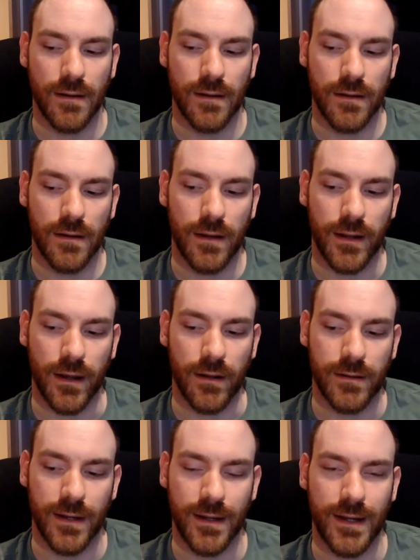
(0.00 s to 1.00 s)
You know,
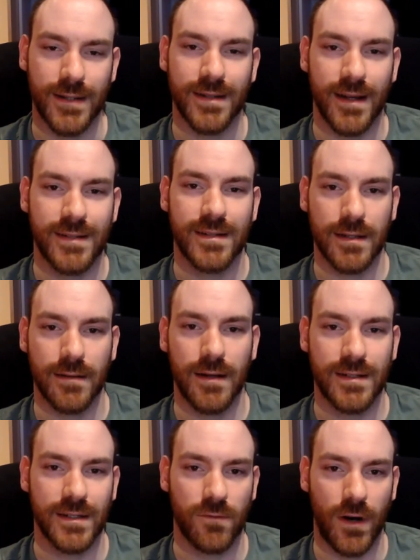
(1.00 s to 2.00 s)
it's it's a
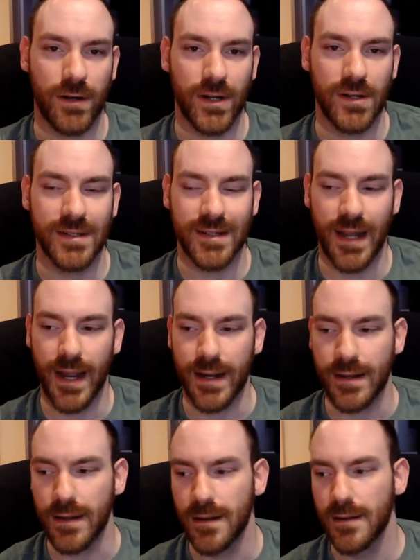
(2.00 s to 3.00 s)
it's a well-known saying
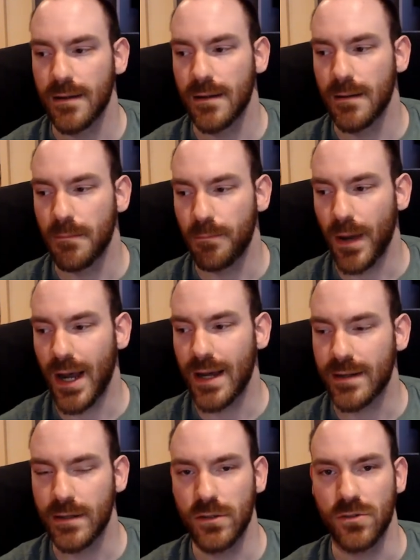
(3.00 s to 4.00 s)
that
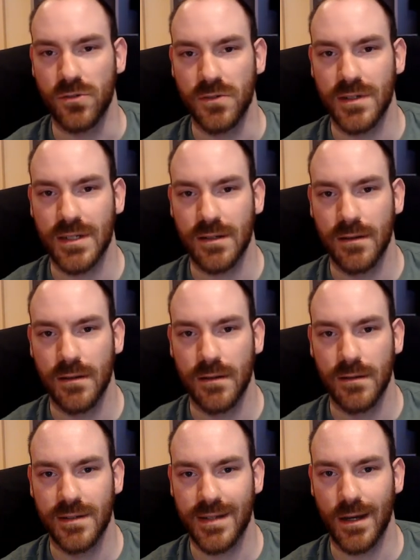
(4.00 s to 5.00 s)
bad news
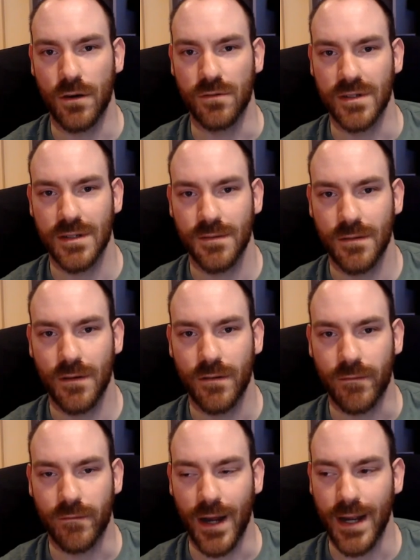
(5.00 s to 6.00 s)
sells,
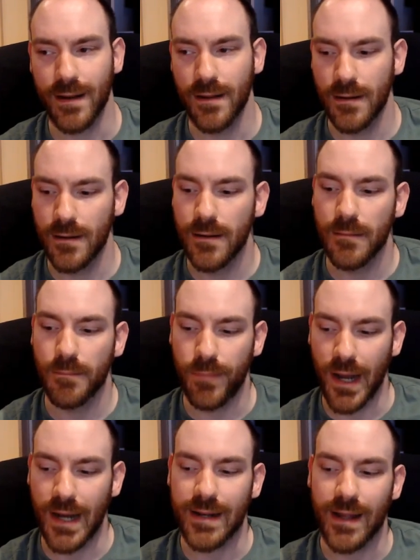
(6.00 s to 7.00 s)
right?
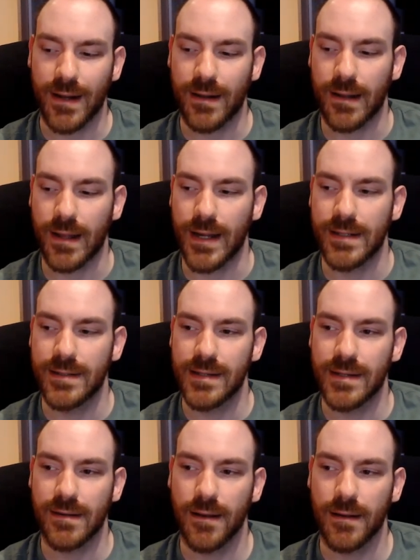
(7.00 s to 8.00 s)
Bad
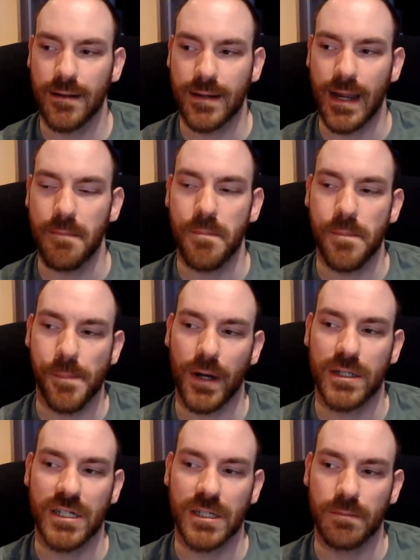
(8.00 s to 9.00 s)
headlines get
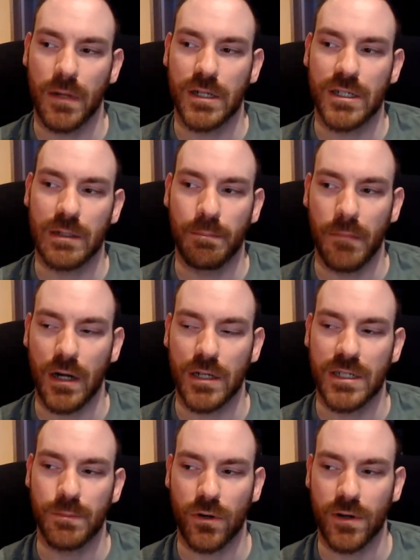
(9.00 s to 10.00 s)
much, much,
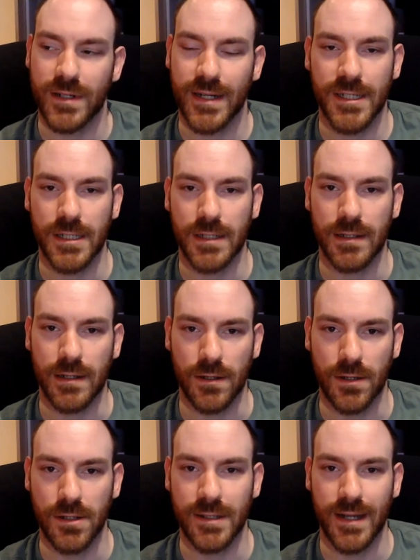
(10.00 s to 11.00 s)
much more attention than
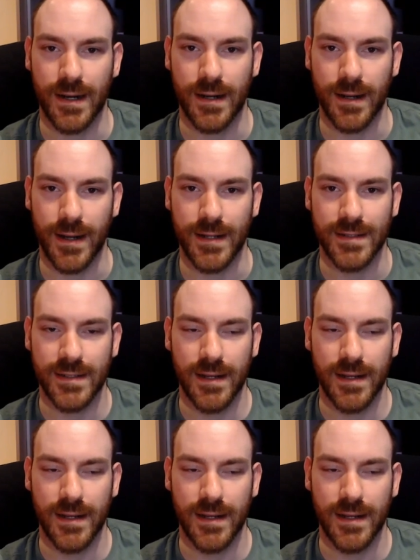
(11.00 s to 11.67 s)
good headlines.